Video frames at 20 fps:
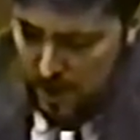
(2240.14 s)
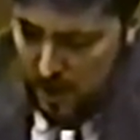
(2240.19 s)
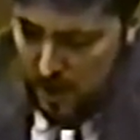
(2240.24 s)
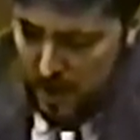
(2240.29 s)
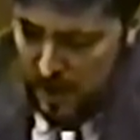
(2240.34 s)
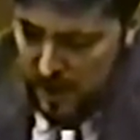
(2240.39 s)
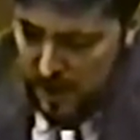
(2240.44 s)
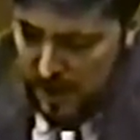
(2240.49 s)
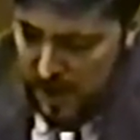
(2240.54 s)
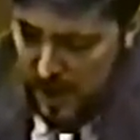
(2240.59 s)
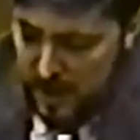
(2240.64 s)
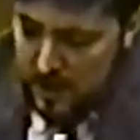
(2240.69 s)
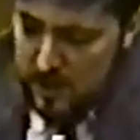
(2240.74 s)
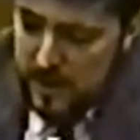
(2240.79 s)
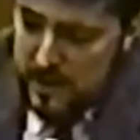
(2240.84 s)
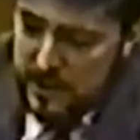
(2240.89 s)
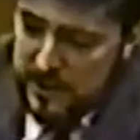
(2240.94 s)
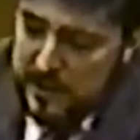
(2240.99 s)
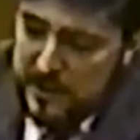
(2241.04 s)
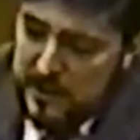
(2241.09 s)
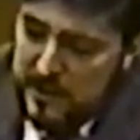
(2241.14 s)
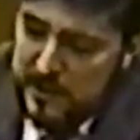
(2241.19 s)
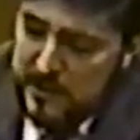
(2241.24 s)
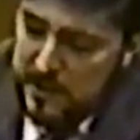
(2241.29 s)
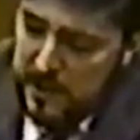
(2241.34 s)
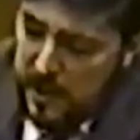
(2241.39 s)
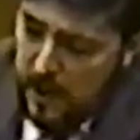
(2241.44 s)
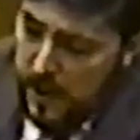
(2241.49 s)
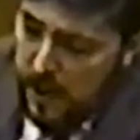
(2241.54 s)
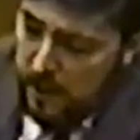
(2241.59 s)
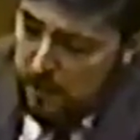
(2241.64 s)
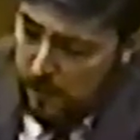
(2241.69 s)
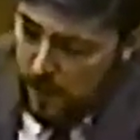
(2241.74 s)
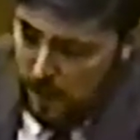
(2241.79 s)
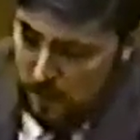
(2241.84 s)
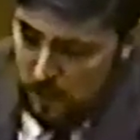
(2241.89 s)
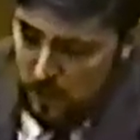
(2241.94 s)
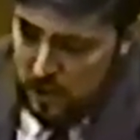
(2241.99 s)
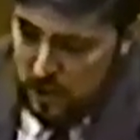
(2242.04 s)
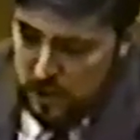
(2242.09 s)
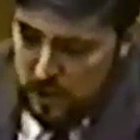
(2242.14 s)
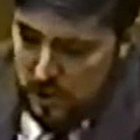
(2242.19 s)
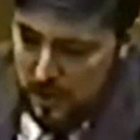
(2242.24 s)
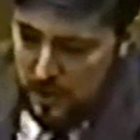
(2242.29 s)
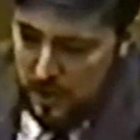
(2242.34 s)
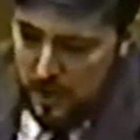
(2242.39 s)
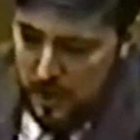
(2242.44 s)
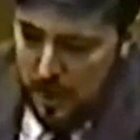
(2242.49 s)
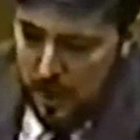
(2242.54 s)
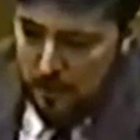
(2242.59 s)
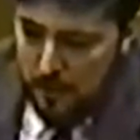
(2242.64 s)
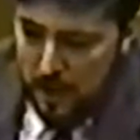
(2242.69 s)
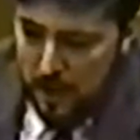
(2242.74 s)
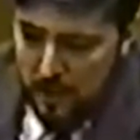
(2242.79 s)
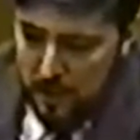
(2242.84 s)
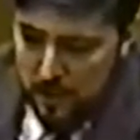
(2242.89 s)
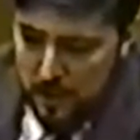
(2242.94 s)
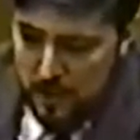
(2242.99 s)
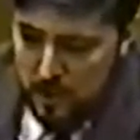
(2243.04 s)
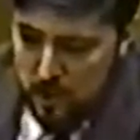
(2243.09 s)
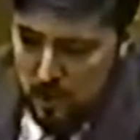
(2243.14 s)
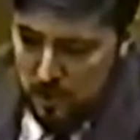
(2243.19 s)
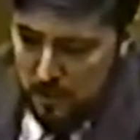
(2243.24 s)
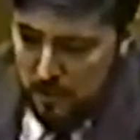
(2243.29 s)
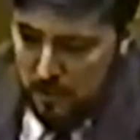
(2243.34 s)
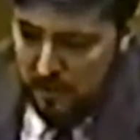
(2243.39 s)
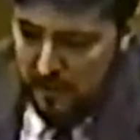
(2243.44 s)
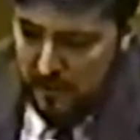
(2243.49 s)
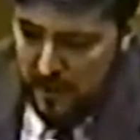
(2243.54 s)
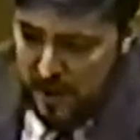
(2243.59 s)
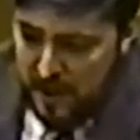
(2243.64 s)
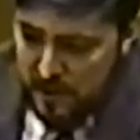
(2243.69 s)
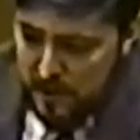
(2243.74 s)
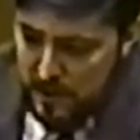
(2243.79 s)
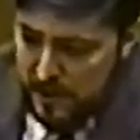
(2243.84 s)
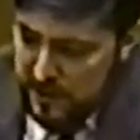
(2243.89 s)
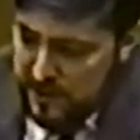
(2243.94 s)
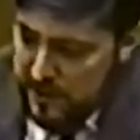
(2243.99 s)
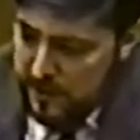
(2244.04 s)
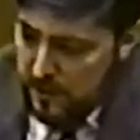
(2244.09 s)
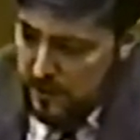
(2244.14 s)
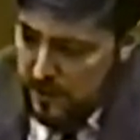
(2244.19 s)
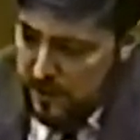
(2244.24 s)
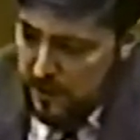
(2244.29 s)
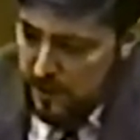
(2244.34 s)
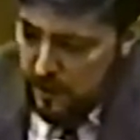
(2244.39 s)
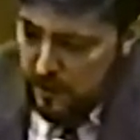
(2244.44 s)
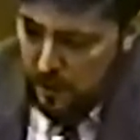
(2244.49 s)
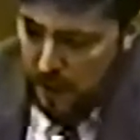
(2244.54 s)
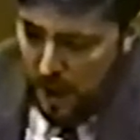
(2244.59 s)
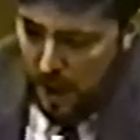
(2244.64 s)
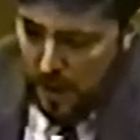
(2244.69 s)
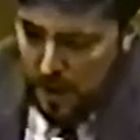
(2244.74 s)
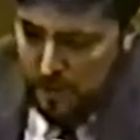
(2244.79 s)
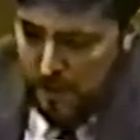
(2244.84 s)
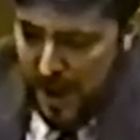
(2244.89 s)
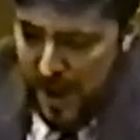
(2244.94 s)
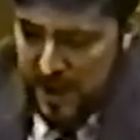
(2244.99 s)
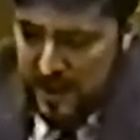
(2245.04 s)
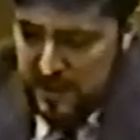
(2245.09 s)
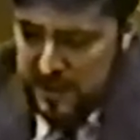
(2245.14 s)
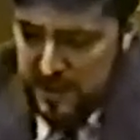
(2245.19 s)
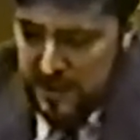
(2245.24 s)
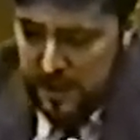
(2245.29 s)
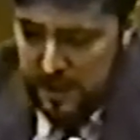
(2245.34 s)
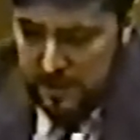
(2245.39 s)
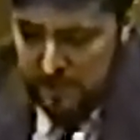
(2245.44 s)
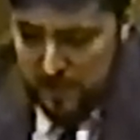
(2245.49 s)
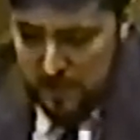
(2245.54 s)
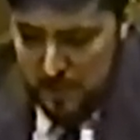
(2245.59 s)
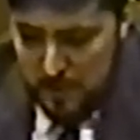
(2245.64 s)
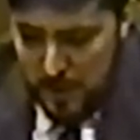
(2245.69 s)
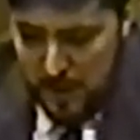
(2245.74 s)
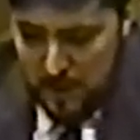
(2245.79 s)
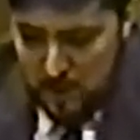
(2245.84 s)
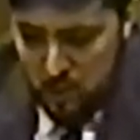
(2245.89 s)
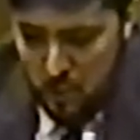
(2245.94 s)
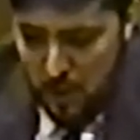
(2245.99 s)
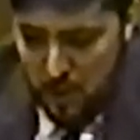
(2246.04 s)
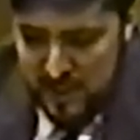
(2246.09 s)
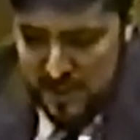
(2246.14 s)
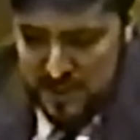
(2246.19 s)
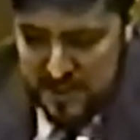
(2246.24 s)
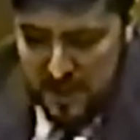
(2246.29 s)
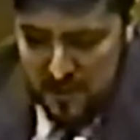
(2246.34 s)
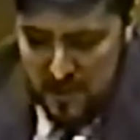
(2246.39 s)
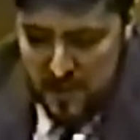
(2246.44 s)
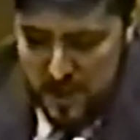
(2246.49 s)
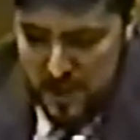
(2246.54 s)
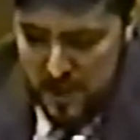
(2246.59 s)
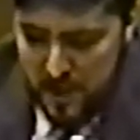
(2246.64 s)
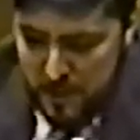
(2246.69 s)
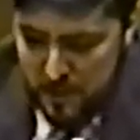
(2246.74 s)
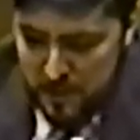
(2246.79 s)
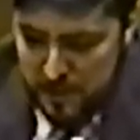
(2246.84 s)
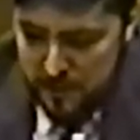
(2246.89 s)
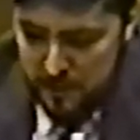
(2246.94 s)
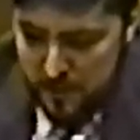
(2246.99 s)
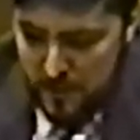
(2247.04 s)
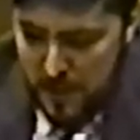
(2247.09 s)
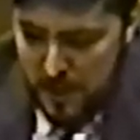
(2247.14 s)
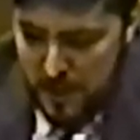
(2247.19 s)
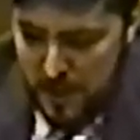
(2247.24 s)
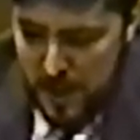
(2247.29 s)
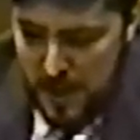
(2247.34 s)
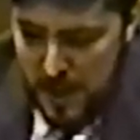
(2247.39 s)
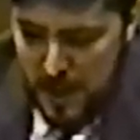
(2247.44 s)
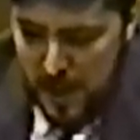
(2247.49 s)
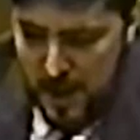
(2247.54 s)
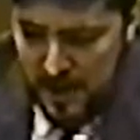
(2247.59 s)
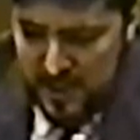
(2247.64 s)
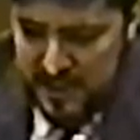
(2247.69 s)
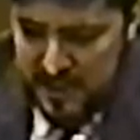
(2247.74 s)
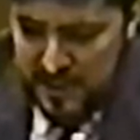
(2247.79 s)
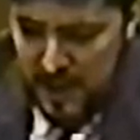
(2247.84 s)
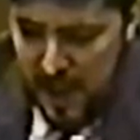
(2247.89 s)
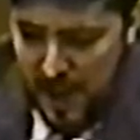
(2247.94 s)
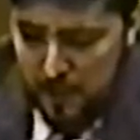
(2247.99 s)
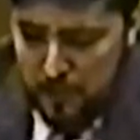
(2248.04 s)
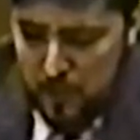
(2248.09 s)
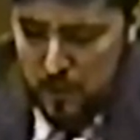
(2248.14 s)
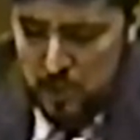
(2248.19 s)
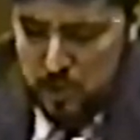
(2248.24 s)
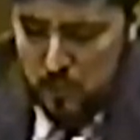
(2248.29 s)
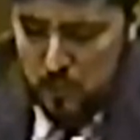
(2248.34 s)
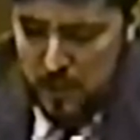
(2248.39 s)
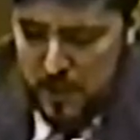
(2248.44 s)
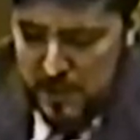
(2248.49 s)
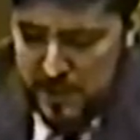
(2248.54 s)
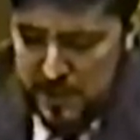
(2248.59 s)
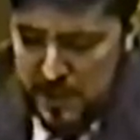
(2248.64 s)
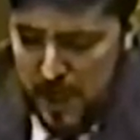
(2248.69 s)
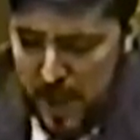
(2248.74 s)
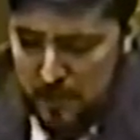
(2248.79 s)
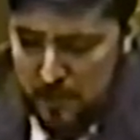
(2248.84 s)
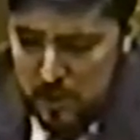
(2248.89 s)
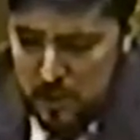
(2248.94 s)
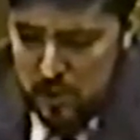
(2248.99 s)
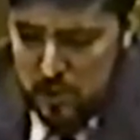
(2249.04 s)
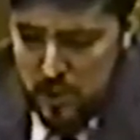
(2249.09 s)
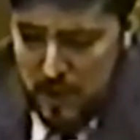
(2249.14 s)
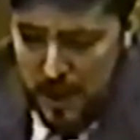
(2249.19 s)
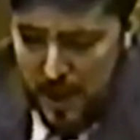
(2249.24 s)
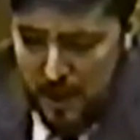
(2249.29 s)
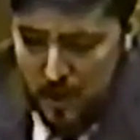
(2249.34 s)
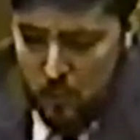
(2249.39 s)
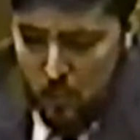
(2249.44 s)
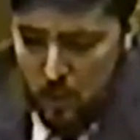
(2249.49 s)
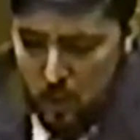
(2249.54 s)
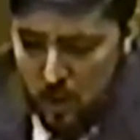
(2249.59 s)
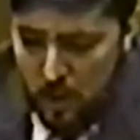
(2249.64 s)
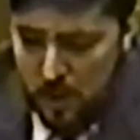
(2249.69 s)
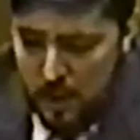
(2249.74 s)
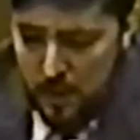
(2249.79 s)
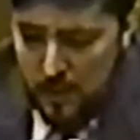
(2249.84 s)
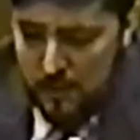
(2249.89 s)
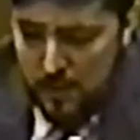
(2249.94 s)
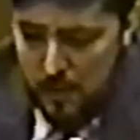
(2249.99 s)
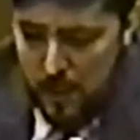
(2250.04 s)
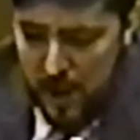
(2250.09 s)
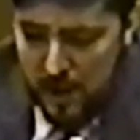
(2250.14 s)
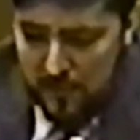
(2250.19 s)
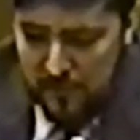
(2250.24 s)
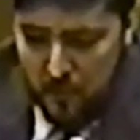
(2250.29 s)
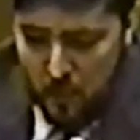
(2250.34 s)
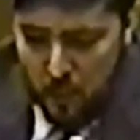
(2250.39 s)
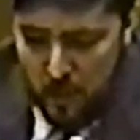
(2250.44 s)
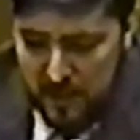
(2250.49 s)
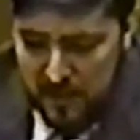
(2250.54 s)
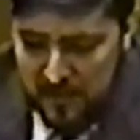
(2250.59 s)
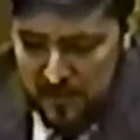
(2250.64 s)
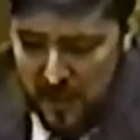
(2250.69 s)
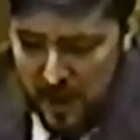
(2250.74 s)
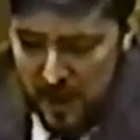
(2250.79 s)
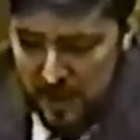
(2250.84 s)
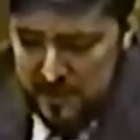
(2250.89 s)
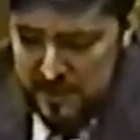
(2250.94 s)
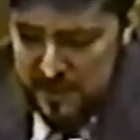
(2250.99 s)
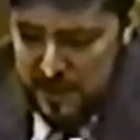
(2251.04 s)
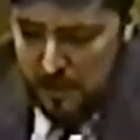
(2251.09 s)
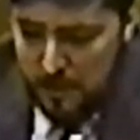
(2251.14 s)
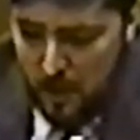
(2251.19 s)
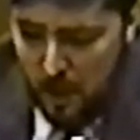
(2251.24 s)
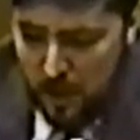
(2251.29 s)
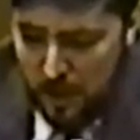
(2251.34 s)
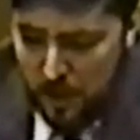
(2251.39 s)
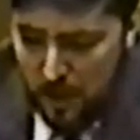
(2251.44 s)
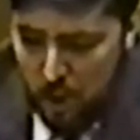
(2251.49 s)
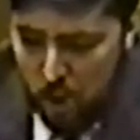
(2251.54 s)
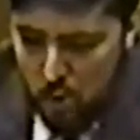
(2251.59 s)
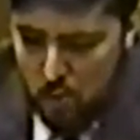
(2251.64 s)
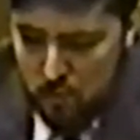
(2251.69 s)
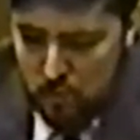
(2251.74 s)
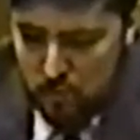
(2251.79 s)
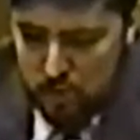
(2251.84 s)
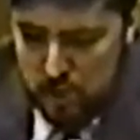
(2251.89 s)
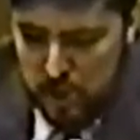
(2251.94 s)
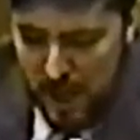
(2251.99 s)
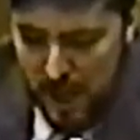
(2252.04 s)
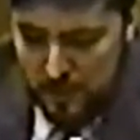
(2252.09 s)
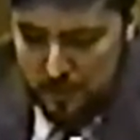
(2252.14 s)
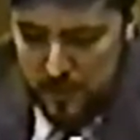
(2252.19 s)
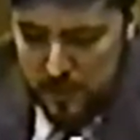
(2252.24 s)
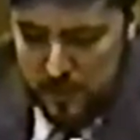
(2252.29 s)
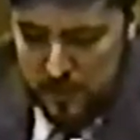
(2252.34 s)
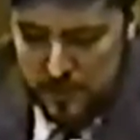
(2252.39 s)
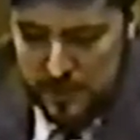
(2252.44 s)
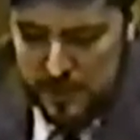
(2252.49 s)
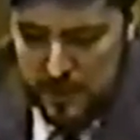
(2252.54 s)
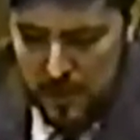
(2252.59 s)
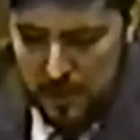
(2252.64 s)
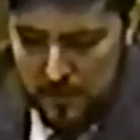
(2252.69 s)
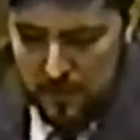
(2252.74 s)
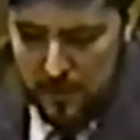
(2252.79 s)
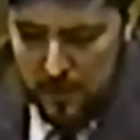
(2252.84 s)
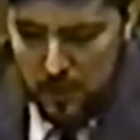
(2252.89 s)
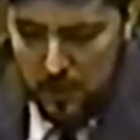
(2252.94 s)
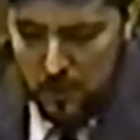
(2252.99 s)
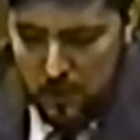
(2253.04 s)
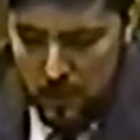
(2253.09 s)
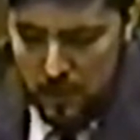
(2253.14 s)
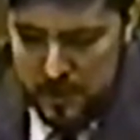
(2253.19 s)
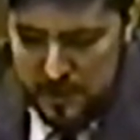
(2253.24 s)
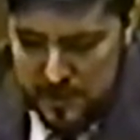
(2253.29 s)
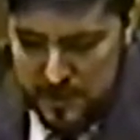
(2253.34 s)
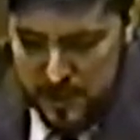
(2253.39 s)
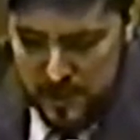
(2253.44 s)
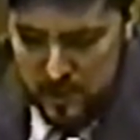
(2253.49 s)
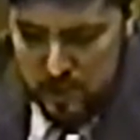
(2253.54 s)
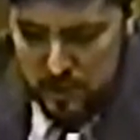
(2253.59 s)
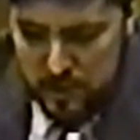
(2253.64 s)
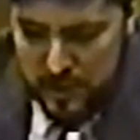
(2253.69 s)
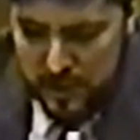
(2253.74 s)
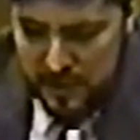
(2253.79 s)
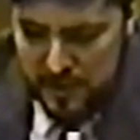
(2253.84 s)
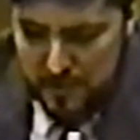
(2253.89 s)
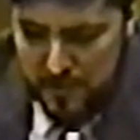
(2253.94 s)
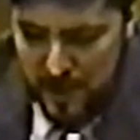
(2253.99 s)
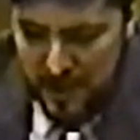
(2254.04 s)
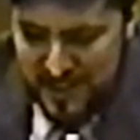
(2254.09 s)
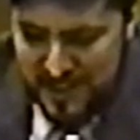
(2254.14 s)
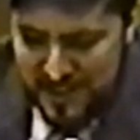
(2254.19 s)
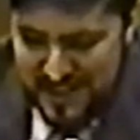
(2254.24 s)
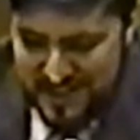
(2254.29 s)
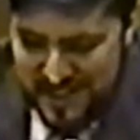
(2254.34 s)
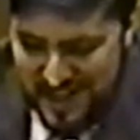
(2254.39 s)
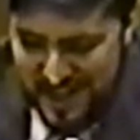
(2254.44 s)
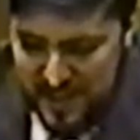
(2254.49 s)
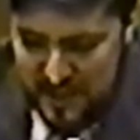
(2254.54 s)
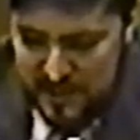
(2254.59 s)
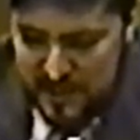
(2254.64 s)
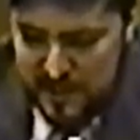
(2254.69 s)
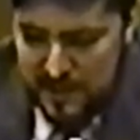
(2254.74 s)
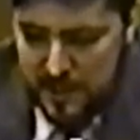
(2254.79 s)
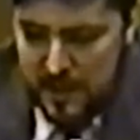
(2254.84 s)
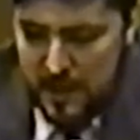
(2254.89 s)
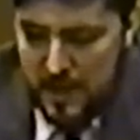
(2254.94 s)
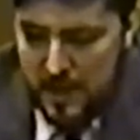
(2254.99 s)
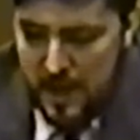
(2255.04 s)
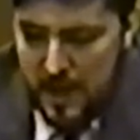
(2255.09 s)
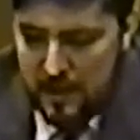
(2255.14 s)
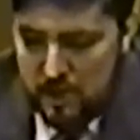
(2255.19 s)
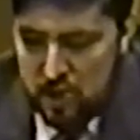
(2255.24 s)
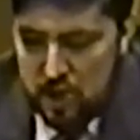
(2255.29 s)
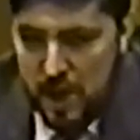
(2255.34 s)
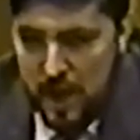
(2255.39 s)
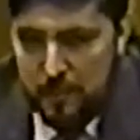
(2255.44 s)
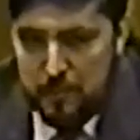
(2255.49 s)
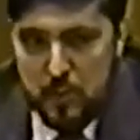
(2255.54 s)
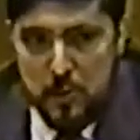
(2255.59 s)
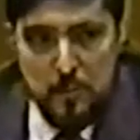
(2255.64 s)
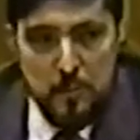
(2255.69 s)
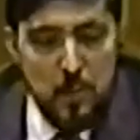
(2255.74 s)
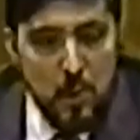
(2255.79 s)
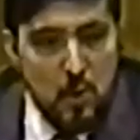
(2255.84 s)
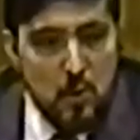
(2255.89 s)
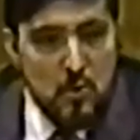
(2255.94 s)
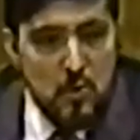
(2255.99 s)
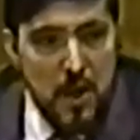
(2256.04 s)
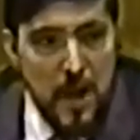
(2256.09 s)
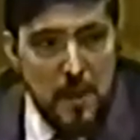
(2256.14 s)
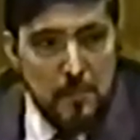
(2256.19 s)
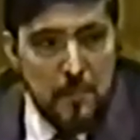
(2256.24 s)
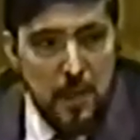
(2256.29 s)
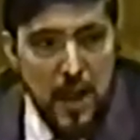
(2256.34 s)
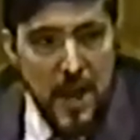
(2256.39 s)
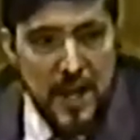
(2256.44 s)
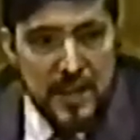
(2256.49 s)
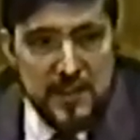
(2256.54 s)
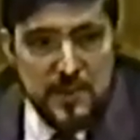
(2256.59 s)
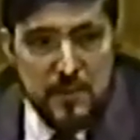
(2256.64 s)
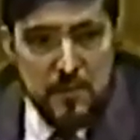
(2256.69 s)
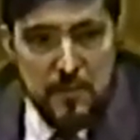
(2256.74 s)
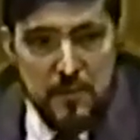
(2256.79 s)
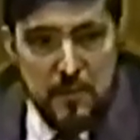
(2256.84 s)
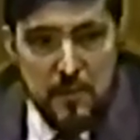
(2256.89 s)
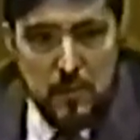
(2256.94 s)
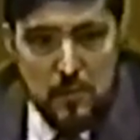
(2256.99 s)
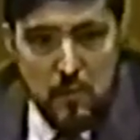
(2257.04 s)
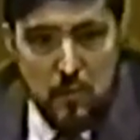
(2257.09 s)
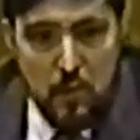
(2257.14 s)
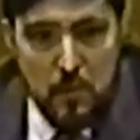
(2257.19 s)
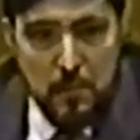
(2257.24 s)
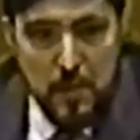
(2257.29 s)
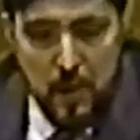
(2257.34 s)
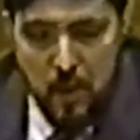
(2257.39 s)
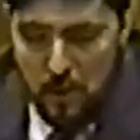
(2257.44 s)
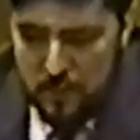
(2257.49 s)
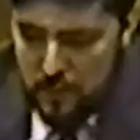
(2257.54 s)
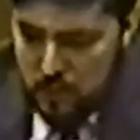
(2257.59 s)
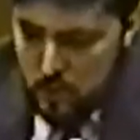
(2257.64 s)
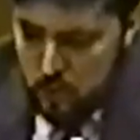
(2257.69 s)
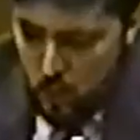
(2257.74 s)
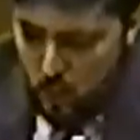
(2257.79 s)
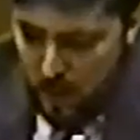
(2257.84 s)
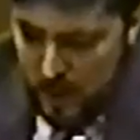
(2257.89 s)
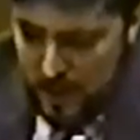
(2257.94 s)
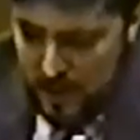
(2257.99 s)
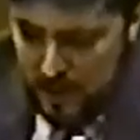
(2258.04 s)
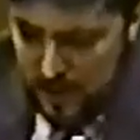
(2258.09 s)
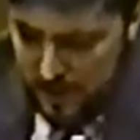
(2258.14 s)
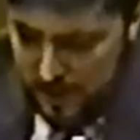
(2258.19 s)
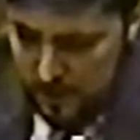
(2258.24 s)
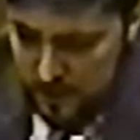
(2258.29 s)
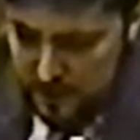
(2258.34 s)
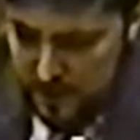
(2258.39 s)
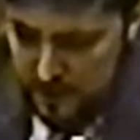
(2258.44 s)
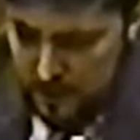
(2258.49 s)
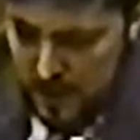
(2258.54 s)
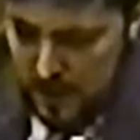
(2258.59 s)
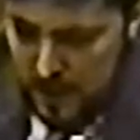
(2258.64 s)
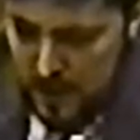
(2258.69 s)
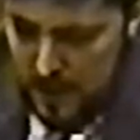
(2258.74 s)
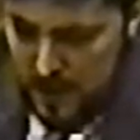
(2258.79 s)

American Atheists uh, published a monthly journal of atheist news and thought, a magazine, for about 27 years established, we established a network of about 45 some odd local chapters of the organization in as many states. That chapter program lasted for a little bit over 20 years.